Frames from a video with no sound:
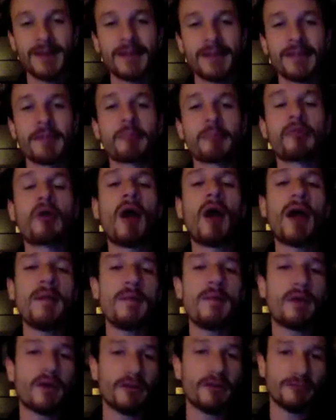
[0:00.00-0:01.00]
The
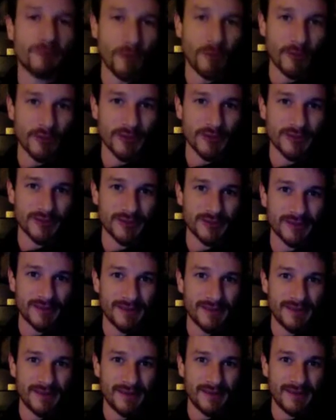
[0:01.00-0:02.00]
primary focus
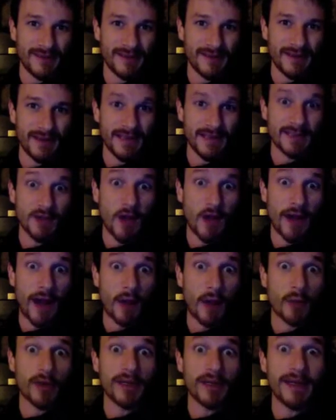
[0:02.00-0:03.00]
is on
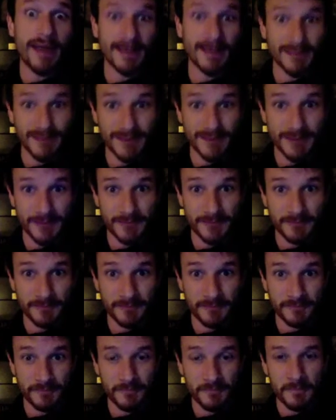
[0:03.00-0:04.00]
our yes.
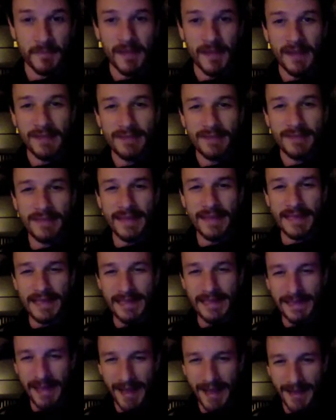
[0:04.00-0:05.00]
The
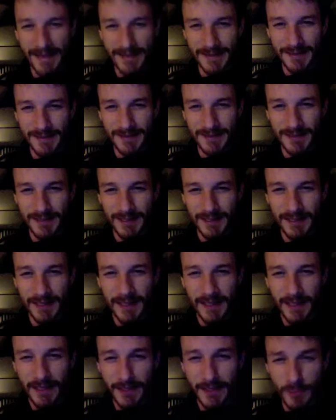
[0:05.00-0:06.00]
yes
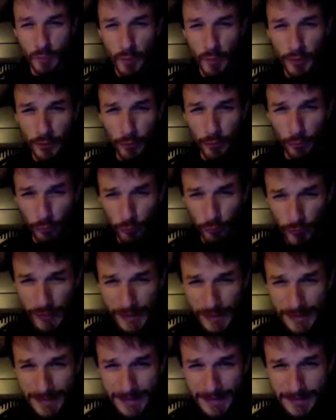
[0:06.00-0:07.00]
is where the
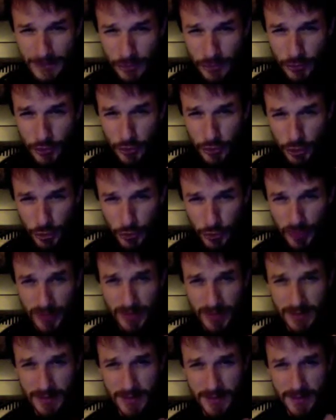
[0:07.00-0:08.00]
real juice
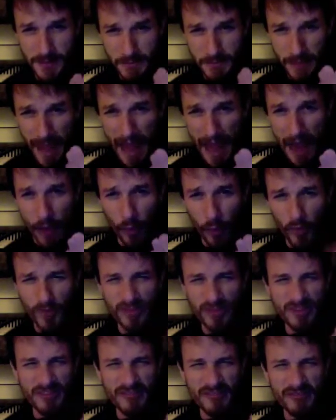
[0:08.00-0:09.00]
is, the power,
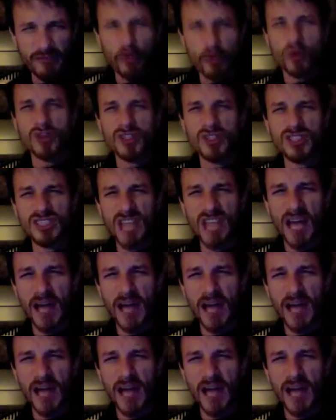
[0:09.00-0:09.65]
the force.